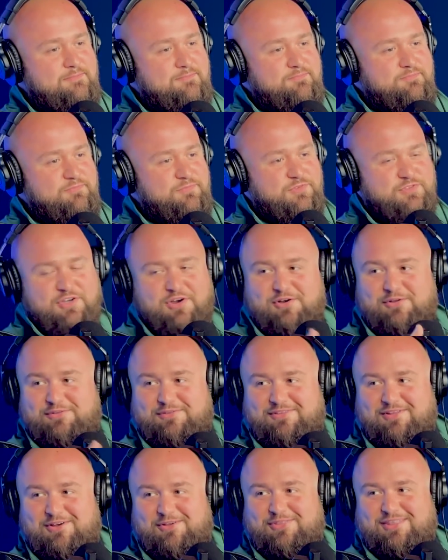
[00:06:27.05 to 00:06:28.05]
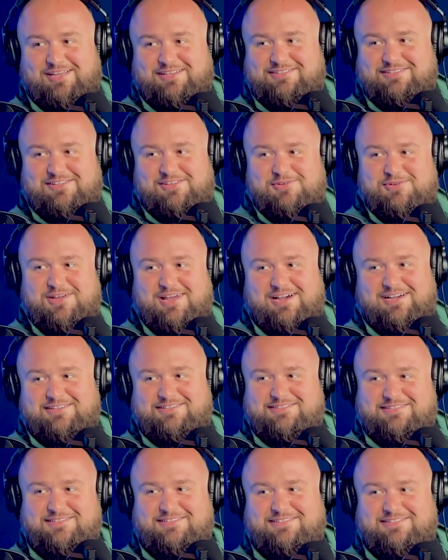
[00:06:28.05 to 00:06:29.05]
it's all thanks to you guys.
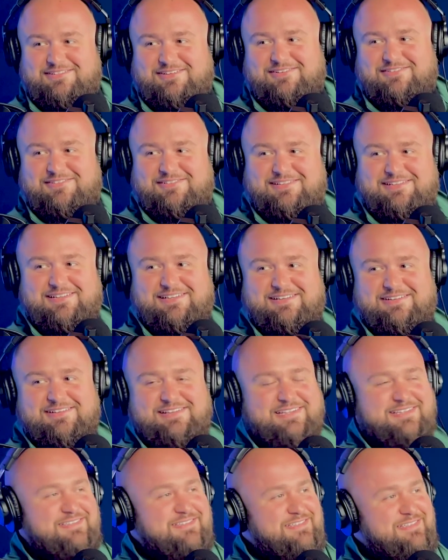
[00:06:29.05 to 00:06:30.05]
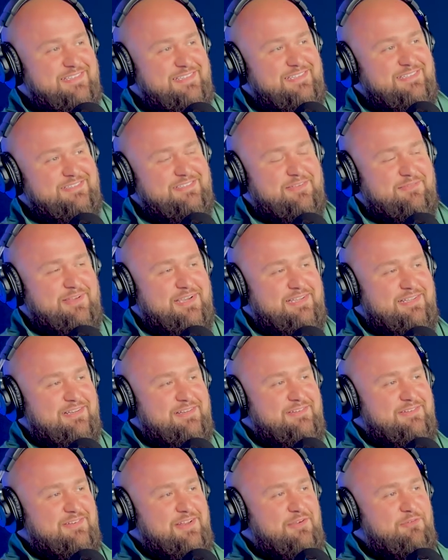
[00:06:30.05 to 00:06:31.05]
So that's something I can
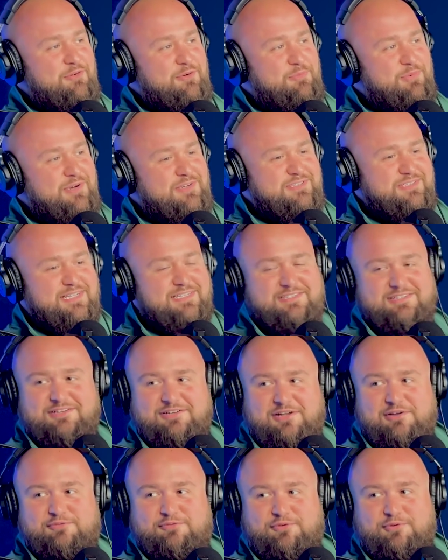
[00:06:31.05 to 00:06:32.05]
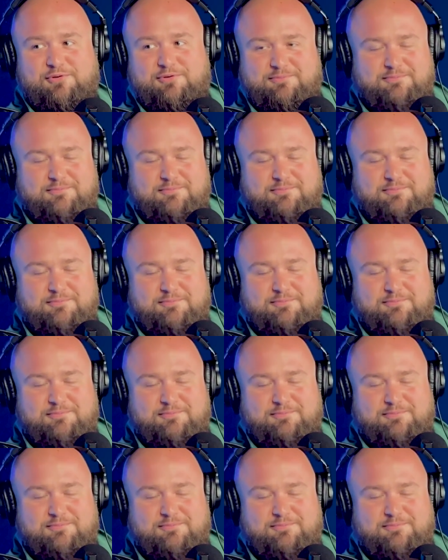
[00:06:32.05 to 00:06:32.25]
never appreciate you enough for.